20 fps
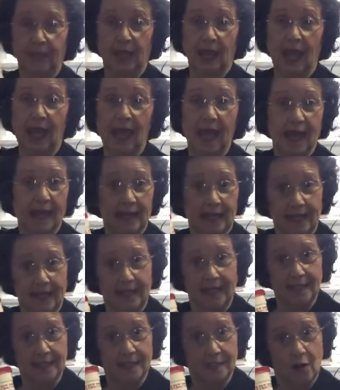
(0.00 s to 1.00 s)
and it
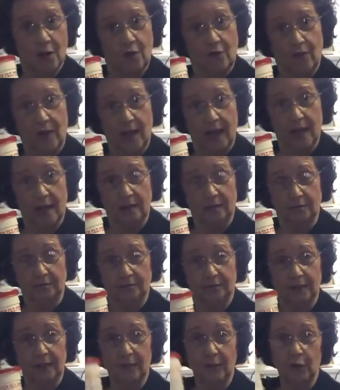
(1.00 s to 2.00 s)
is no-fail.
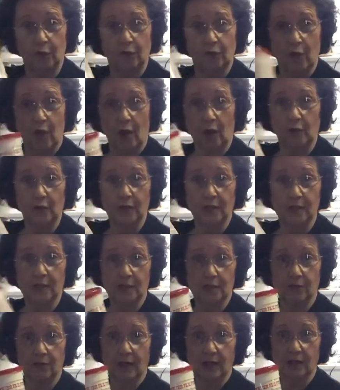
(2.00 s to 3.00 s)
If you follow these
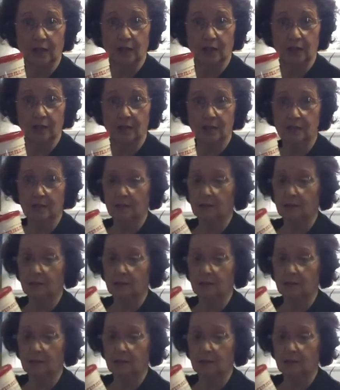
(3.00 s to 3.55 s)
directions,